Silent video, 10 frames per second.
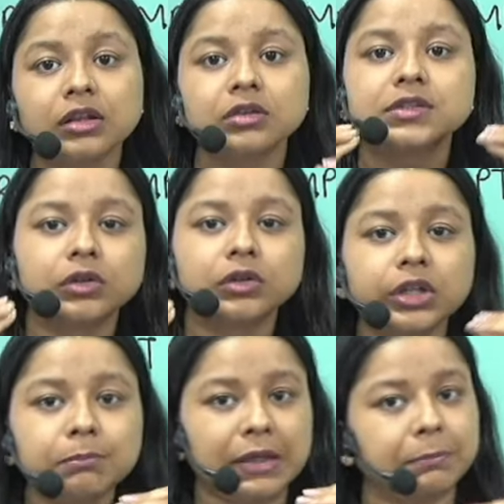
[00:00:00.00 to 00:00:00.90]
certain
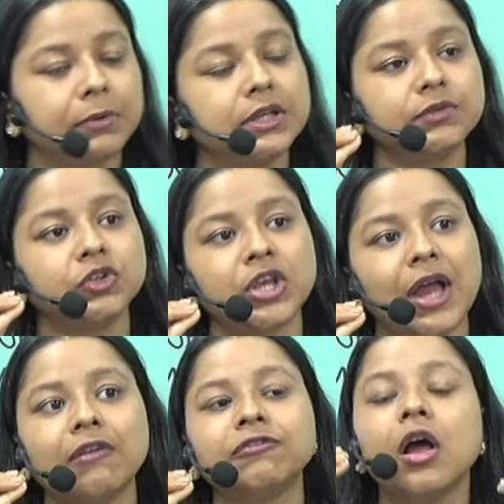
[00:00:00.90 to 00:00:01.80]
papers which
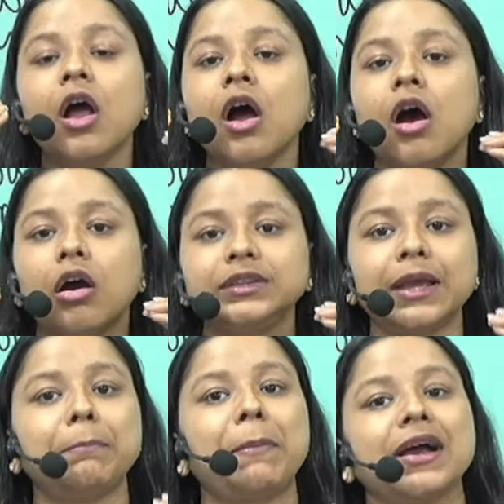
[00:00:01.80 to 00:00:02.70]
have their
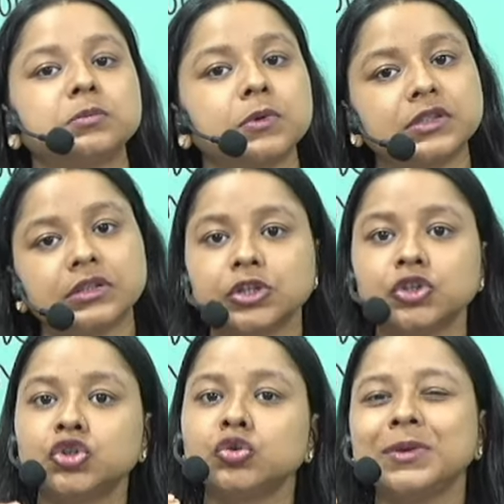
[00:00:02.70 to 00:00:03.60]
pass percentage
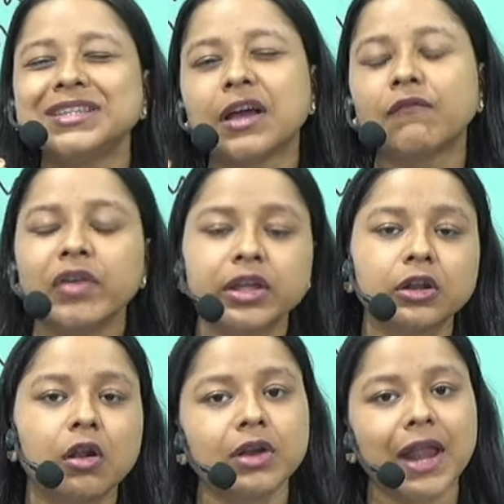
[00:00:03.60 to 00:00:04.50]
to be somewhere
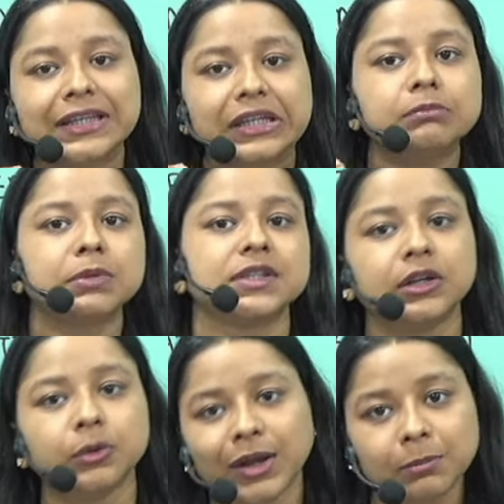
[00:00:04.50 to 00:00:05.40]
around 19%,
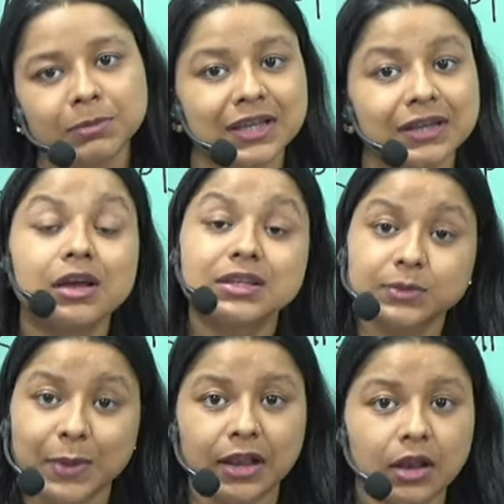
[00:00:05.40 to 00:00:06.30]
20% as
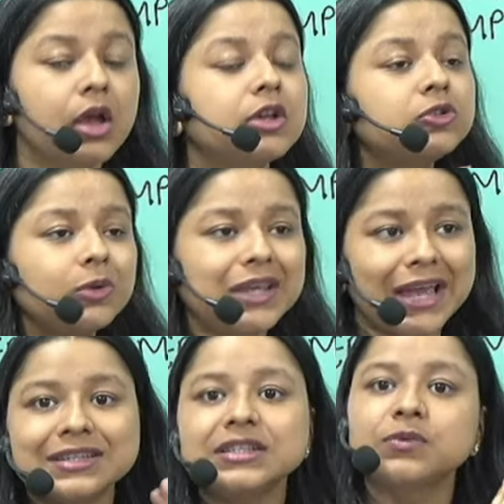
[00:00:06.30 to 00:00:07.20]
well. So yes,
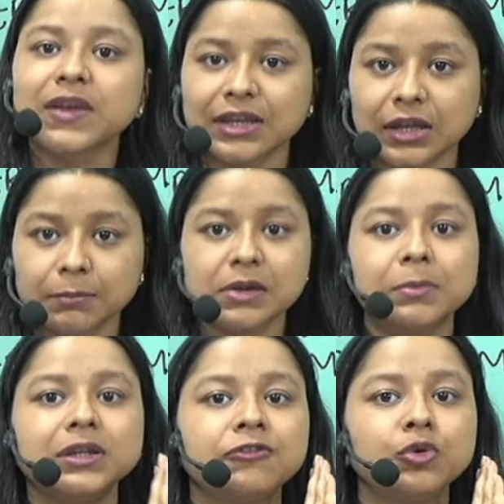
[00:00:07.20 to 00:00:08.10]
it's variable, but
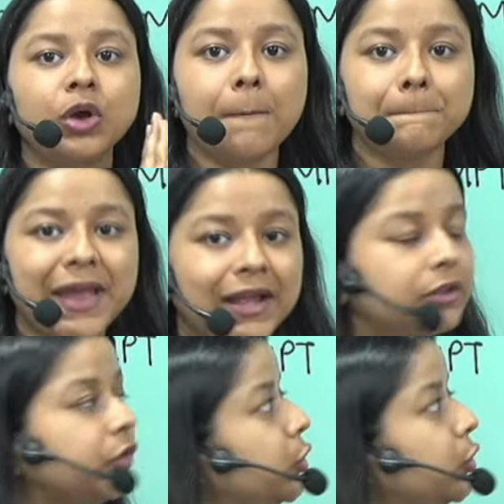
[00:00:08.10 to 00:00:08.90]
if you compare the two,